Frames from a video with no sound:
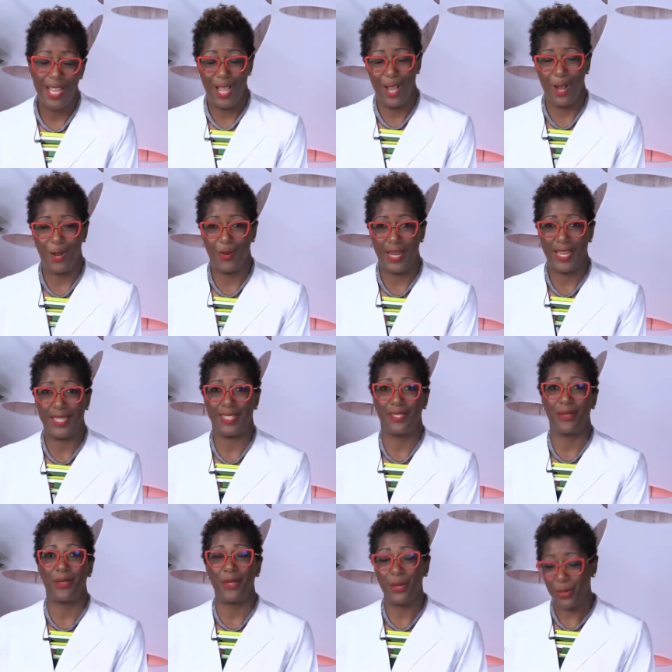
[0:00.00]
All right, so
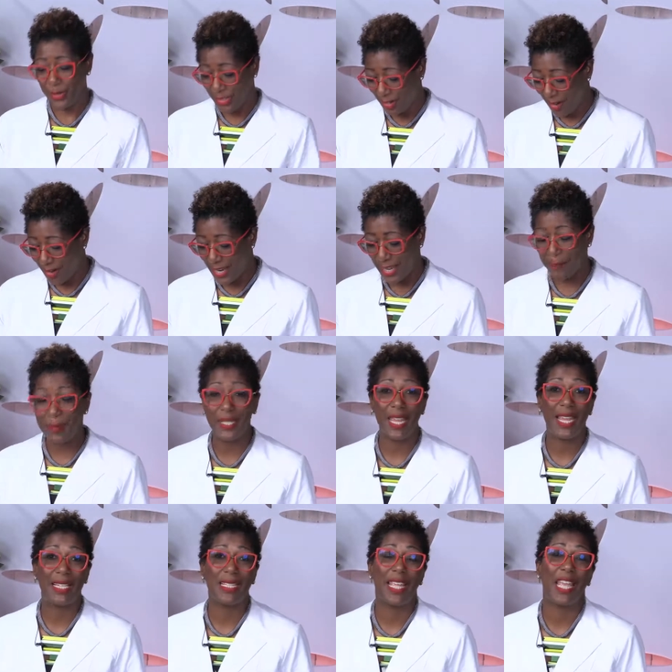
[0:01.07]
those are
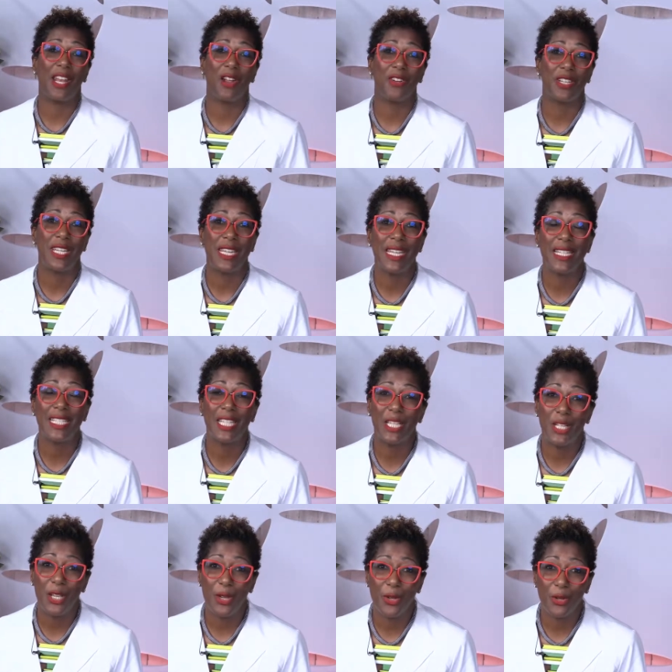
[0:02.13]
updates and our need to
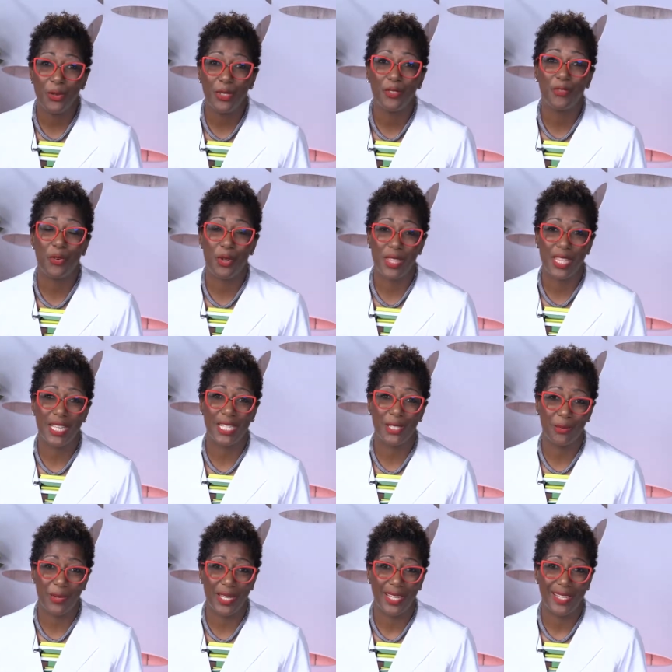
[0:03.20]
knows for this
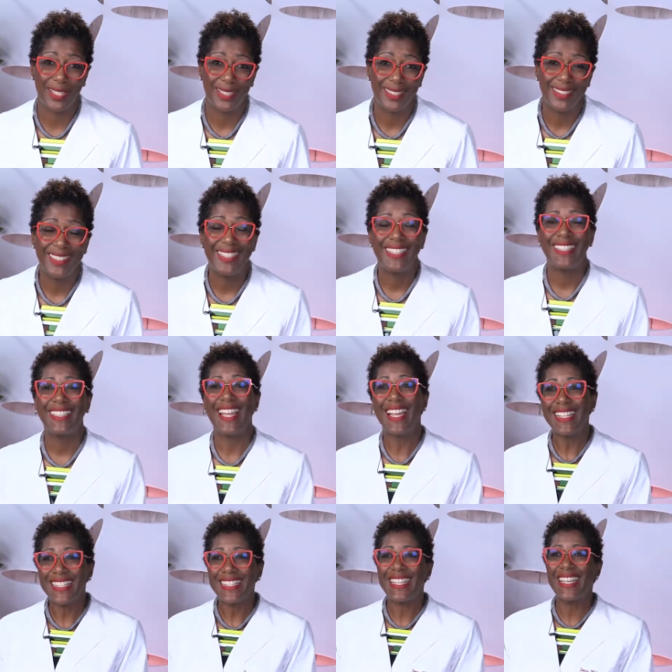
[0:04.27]
week.
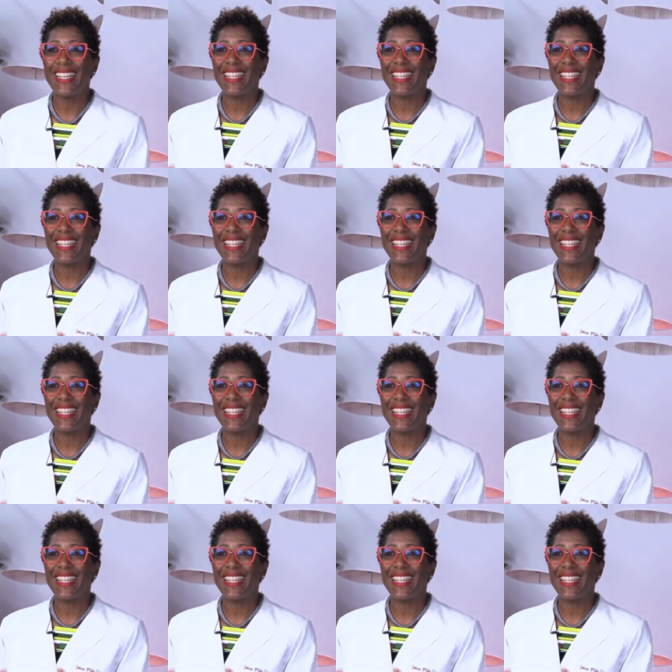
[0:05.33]
Let's get